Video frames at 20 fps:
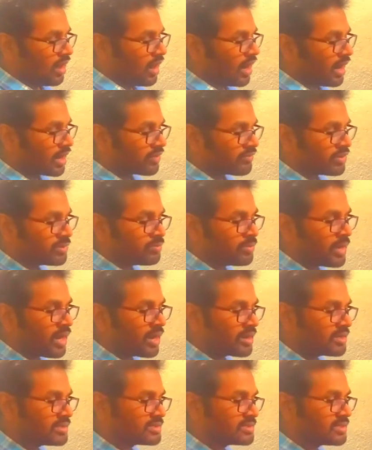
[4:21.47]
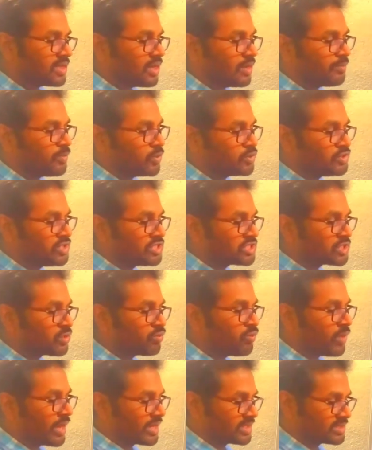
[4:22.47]
R1 bar is the
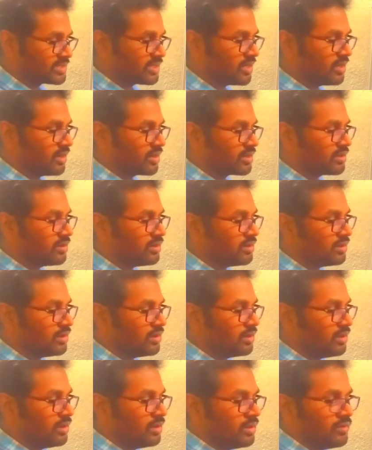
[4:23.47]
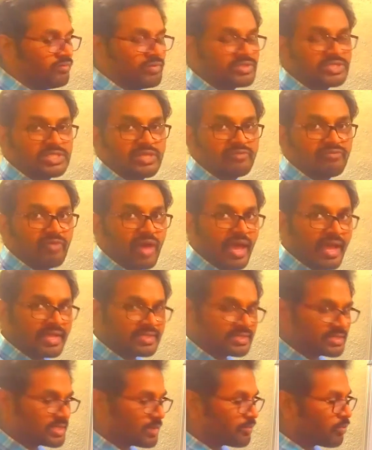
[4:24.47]
position vector which
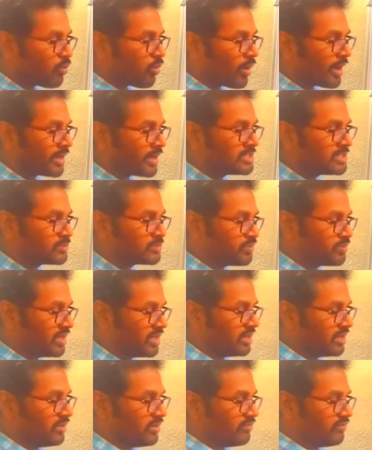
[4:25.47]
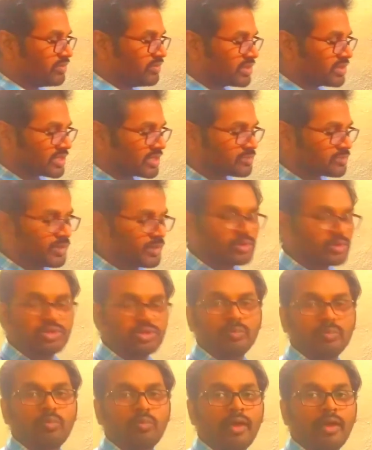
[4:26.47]
defines the point P with respect to
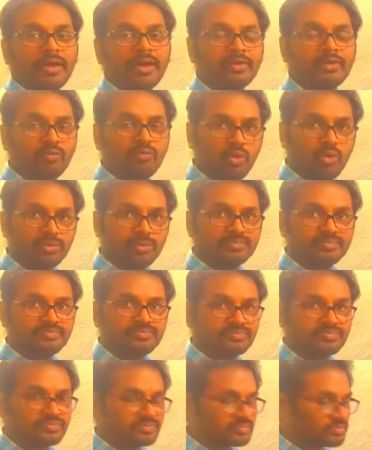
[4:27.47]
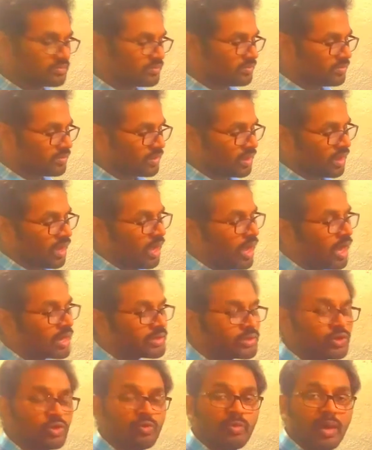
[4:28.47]
the point O.
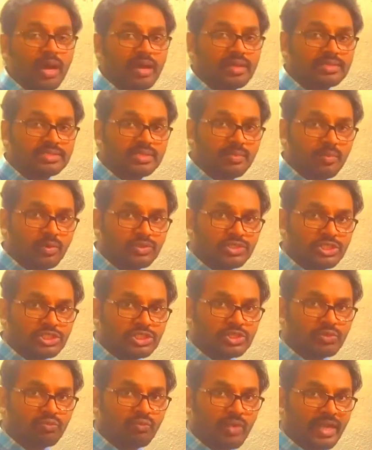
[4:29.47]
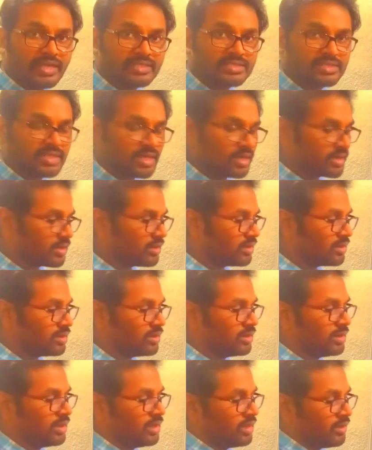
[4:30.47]
R2 bar is the position
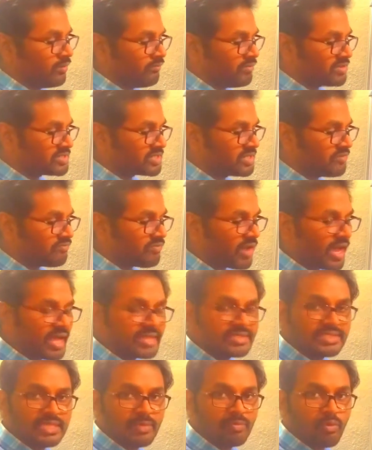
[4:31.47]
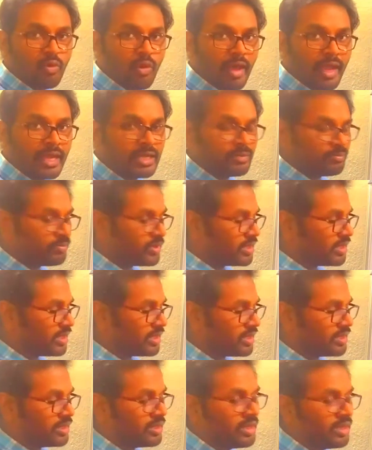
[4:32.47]
vector which defines the point
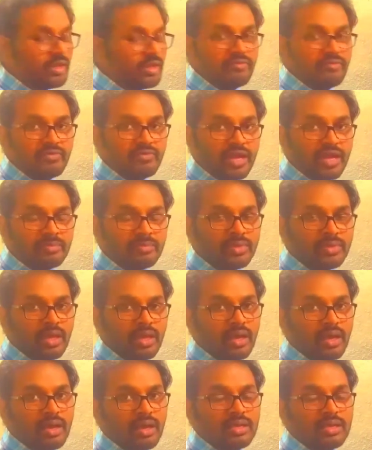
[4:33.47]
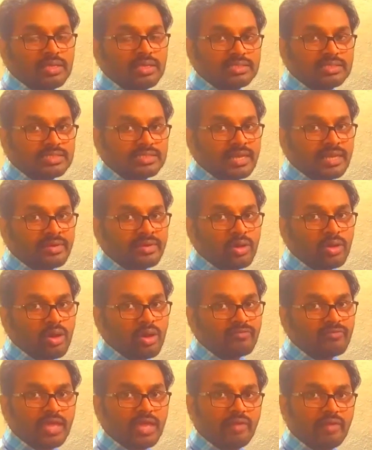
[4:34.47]
P from the center
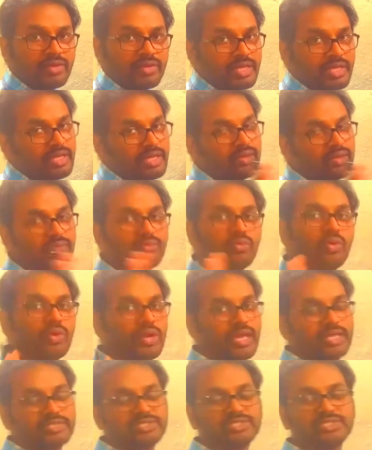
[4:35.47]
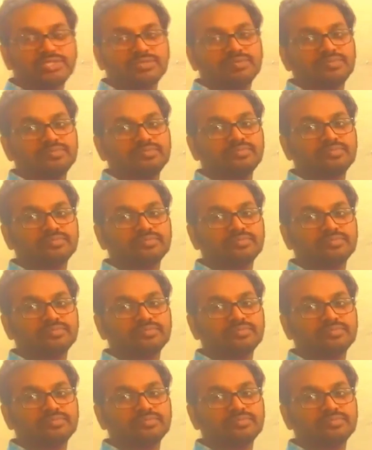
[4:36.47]
of cavity O dash.